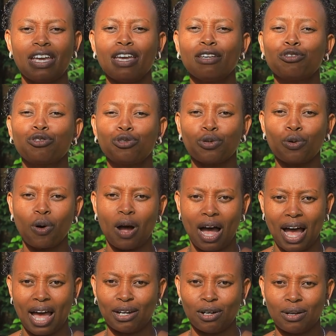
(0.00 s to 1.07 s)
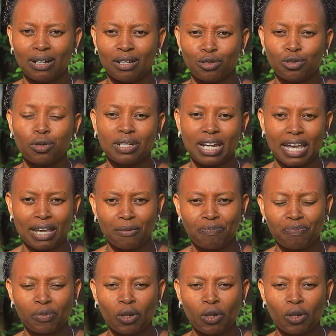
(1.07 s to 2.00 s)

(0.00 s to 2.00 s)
is too hard today?